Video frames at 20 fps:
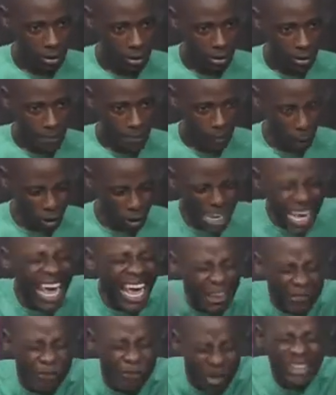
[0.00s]
Because
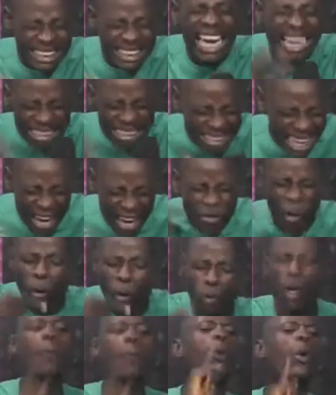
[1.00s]
even the devil will
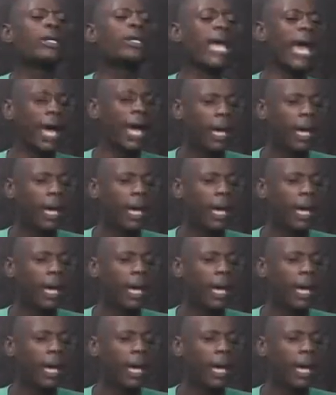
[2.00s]
not go there.